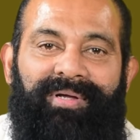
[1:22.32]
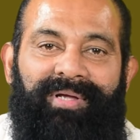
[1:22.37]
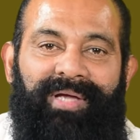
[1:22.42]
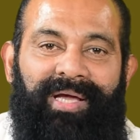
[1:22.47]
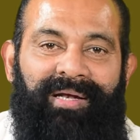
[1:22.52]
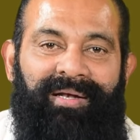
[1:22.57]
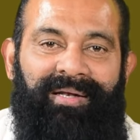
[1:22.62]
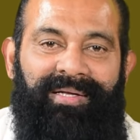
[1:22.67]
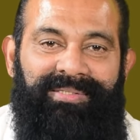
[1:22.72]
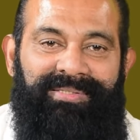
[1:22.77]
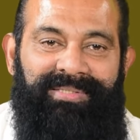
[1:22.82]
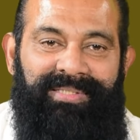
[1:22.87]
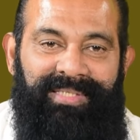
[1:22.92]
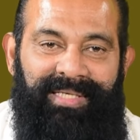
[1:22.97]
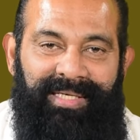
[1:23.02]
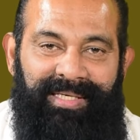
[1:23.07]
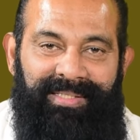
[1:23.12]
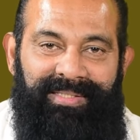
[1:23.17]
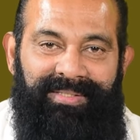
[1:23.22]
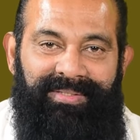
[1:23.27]
Gateless
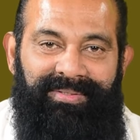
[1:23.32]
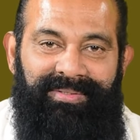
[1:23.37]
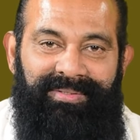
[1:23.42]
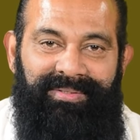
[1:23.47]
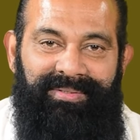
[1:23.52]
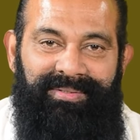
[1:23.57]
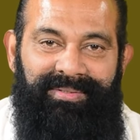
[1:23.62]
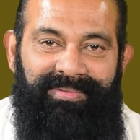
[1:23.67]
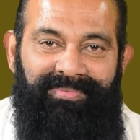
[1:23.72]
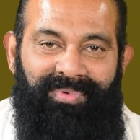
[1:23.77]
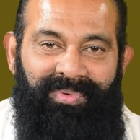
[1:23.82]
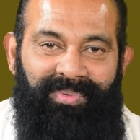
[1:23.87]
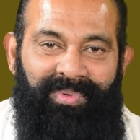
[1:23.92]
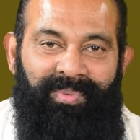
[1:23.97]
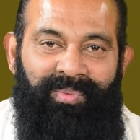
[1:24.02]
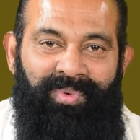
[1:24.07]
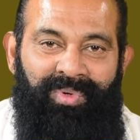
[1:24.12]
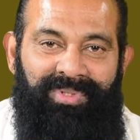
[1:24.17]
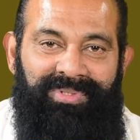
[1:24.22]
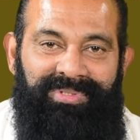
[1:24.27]
Gate, from the
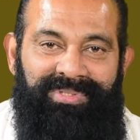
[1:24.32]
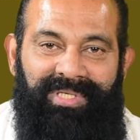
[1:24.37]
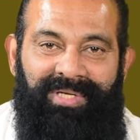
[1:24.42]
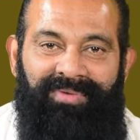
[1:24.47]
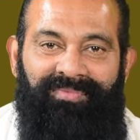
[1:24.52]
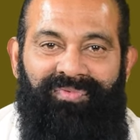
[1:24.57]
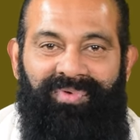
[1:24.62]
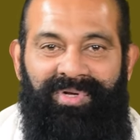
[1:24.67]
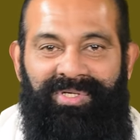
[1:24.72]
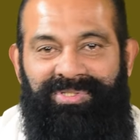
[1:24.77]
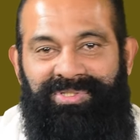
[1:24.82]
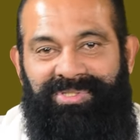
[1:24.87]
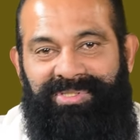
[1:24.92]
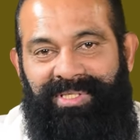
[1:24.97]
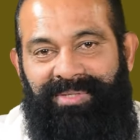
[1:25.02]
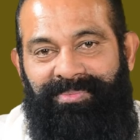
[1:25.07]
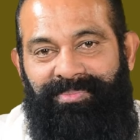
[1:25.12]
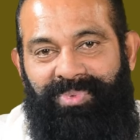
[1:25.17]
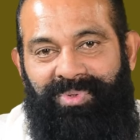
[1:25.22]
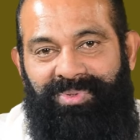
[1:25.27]
book Zen Flesh,
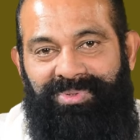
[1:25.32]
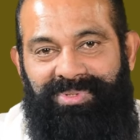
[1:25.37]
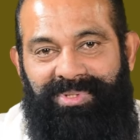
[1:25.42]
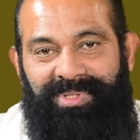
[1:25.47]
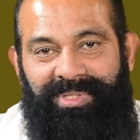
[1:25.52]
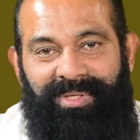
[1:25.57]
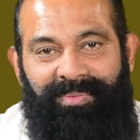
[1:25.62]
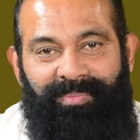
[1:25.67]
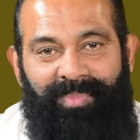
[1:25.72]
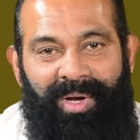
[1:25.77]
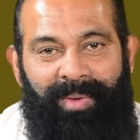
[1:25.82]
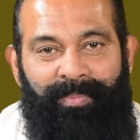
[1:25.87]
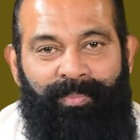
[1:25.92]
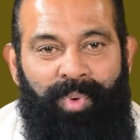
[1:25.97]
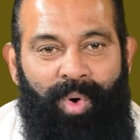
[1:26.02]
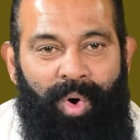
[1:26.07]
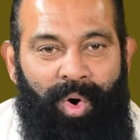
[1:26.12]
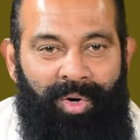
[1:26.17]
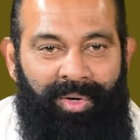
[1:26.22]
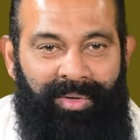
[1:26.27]
Zen Bones, written by
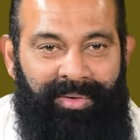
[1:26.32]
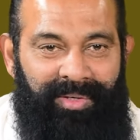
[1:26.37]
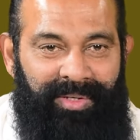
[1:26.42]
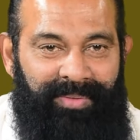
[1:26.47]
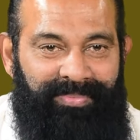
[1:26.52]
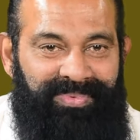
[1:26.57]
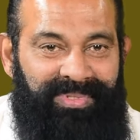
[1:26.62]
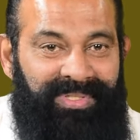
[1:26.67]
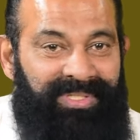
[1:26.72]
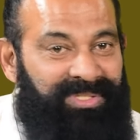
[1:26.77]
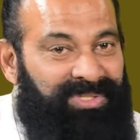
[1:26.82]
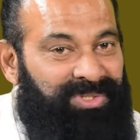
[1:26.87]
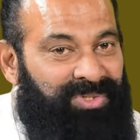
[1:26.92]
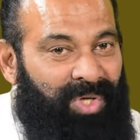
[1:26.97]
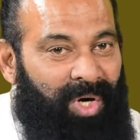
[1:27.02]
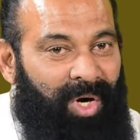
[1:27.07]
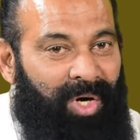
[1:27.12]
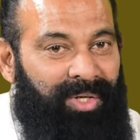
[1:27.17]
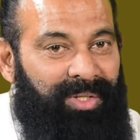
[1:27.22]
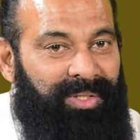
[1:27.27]
Paul Reps. It is
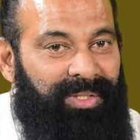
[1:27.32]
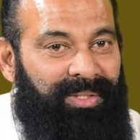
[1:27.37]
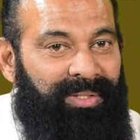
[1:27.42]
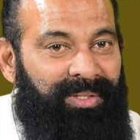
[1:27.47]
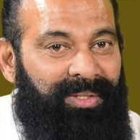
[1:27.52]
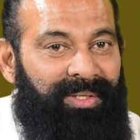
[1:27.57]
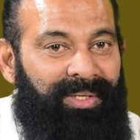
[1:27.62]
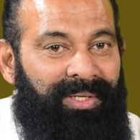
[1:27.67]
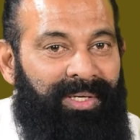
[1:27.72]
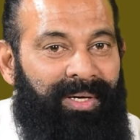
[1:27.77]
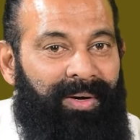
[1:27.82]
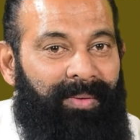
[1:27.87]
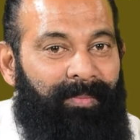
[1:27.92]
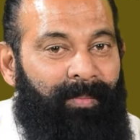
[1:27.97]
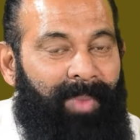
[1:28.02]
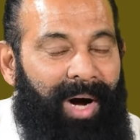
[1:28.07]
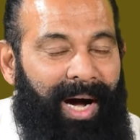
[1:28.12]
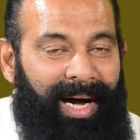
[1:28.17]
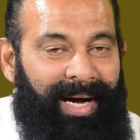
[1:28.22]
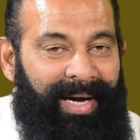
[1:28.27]
not
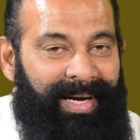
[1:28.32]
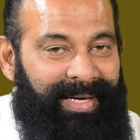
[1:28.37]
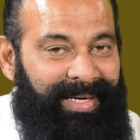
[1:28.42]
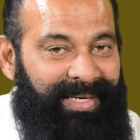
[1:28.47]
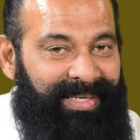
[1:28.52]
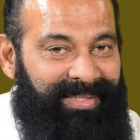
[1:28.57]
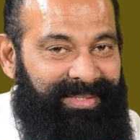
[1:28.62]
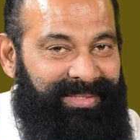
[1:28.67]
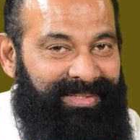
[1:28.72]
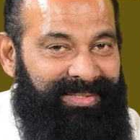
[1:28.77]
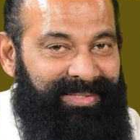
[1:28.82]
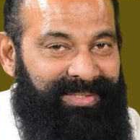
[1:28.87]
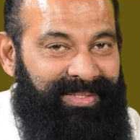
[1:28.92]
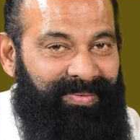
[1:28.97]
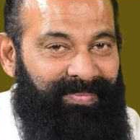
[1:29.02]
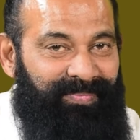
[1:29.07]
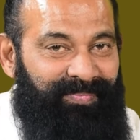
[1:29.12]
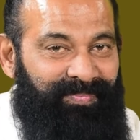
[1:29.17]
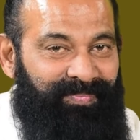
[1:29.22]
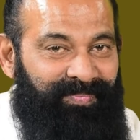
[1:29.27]
mind.